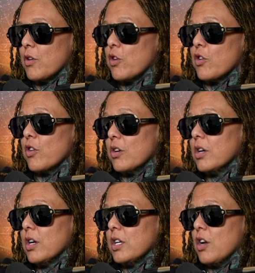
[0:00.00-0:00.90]
her,
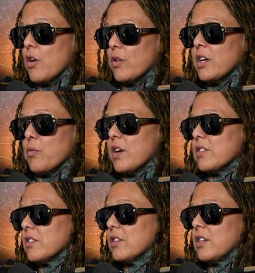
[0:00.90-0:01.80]
you know, in
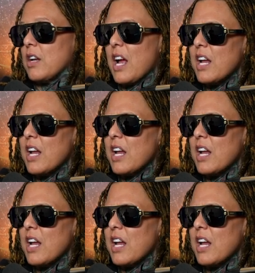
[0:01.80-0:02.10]
ways, and, yeah.